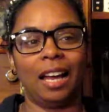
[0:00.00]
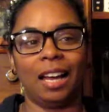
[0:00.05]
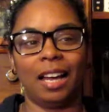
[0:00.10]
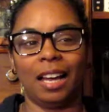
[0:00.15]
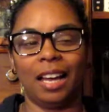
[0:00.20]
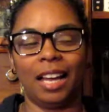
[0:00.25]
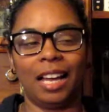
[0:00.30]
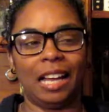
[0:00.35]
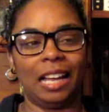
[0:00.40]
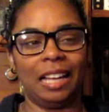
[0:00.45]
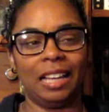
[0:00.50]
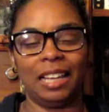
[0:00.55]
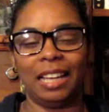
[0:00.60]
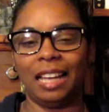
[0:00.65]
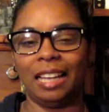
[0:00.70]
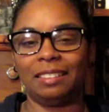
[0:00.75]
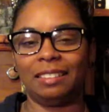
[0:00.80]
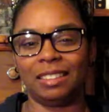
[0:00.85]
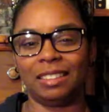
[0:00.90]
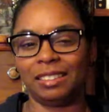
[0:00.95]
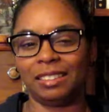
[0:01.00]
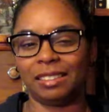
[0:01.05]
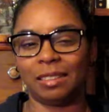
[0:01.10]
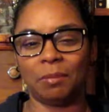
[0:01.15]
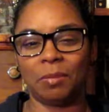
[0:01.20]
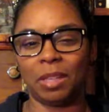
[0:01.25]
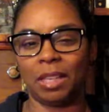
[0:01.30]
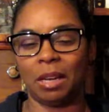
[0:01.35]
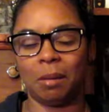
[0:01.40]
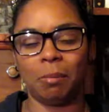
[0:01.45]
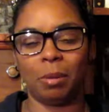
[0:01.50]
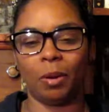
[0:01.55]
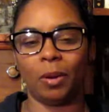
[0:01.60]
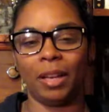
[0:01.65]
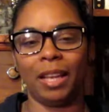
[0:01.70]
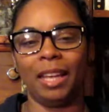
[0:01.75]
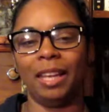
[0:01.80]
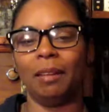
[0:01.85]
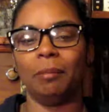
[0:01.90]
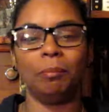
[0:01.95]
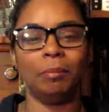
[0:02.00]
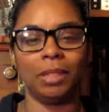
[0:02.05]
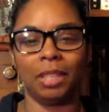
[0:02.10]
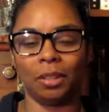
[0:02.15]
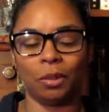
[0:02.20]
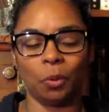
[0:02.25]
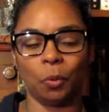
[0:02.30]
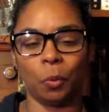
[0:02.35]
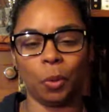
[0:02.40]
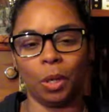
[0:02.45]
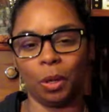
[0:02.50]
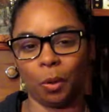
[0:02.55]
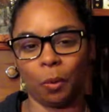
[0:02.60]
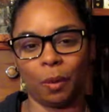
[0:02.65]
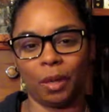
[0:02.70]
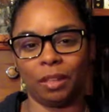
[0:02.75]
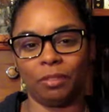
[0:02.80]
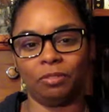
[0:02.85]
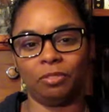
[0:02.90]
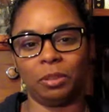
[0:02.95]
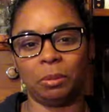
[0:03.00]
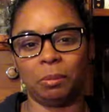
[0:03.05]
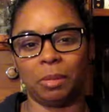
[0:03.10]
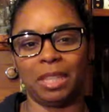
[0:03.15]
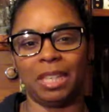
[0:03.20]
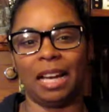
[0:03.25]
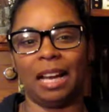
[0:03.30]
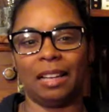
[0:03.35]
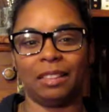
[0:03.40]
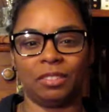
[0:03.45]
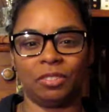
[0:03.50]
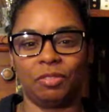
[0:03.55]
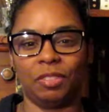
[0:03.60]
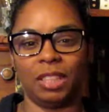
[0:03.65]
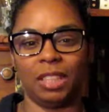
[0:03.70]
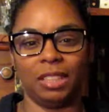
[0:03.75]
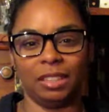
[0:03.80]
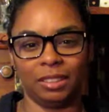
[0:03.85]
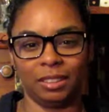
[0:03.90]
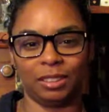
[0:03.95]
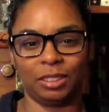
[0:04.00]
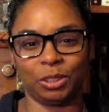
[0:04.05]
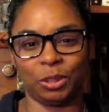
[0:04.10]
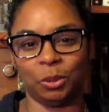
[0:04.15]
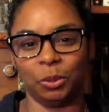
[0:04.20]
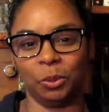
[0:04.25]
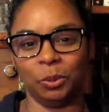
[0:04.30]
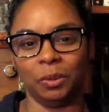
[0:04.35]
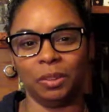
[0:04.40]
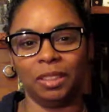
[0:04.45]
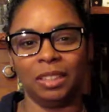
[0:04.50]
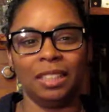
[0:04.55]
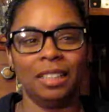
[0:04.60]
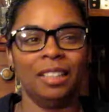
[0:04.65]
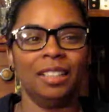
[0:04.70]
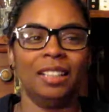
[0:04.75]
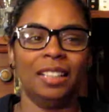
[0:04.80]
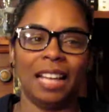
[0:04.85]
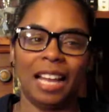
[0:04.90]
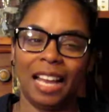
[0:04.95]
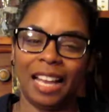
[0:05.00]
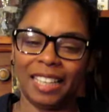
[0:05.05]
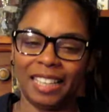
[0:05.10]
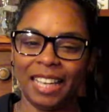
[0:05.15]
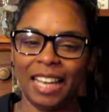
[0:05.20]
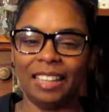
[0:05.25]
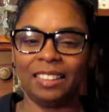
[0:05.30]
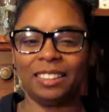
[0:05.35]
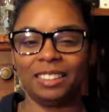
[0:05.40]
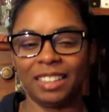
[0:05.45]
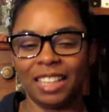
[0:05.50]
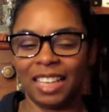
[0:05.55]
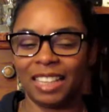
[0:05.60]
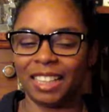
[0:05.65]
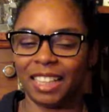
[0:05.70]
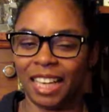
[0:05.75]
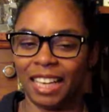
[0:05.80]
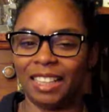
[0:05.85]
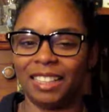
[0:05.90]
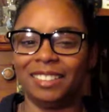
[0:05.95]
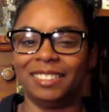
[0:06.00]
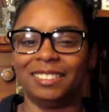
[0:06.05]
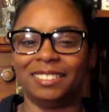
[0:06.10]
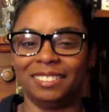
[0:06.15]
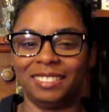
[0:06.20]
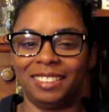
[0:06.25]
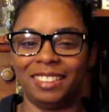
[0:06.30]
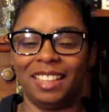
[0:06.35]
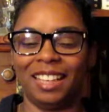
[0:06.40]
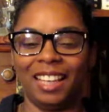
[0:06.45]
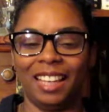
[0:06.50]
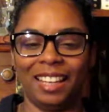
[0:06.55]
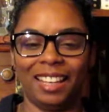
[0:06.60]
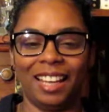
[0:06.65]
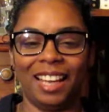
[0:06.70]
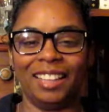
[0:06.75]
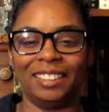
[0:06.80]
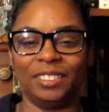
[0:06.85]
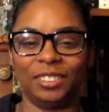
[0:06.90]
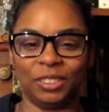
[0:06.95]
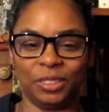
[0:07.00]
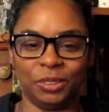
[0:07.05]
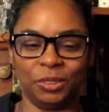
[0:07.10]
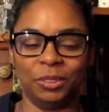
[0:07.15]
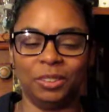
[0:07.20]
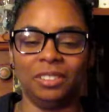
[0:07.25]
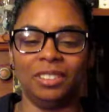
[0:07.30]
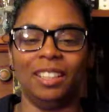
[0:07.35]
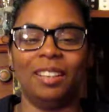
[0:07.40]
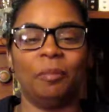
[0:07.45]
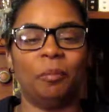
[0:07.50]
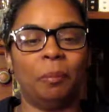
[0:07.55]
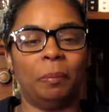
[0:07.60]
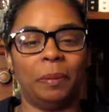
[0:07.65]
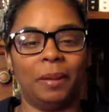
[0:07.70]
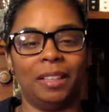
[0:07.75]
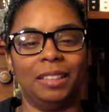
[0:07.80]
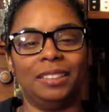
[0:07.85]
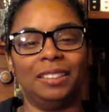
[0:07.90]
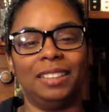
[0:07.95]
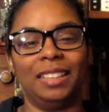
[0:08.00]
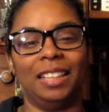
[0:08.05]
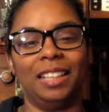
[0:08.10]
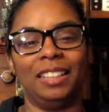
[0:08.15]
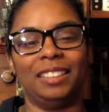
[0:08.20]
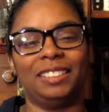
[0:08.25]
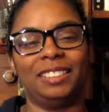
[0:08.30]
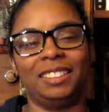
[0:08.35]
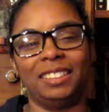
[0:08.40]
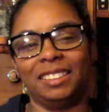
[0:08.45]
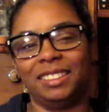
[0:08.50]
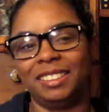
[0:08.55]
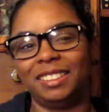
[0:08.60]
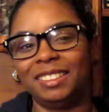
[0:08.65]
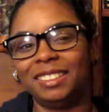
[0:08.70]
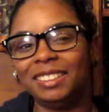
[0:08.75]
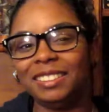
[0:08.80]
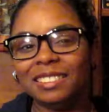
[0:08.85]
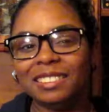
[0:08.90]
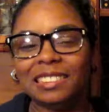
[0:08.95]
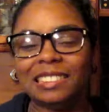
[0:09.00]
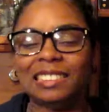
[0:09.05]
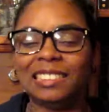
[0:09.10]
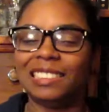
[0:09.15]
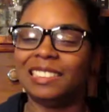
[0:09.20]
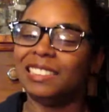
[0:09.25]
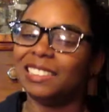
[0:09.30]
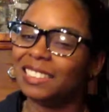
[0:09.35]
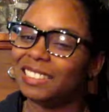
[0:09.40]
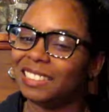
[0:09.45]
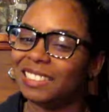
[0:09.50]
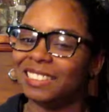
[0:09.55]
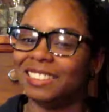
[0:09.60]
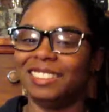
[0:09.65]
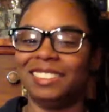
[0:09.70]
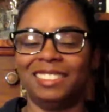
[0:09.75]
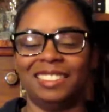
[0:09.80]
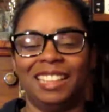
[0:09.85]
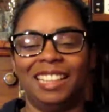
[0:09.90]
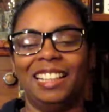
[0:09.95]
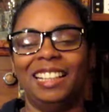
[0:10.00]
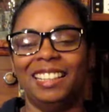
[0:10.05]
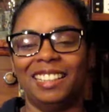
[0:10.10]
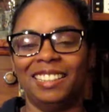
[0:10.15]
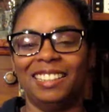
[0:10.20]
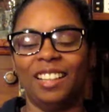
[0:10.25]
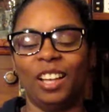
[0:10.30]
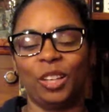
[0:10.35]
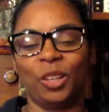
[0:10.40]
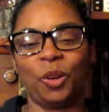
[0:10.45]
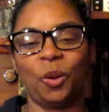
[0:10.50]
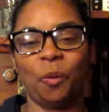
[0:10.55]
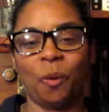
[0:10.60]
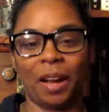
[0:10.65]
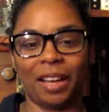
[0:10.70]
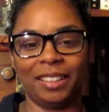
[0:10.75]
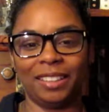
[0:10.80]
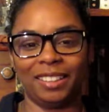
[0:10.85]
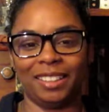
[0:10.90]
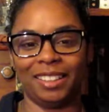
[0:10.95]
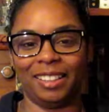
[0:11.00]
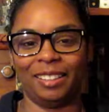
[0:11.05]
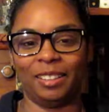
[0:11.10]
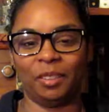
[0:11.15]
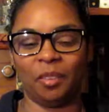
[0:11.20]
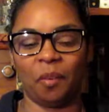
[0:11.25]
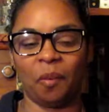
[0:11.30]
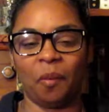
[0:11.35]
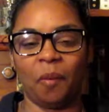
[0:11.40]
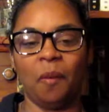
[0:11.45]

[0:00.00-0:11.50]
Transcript: Something about him didn't work well for me as villains go. I get it, but it just not quite there.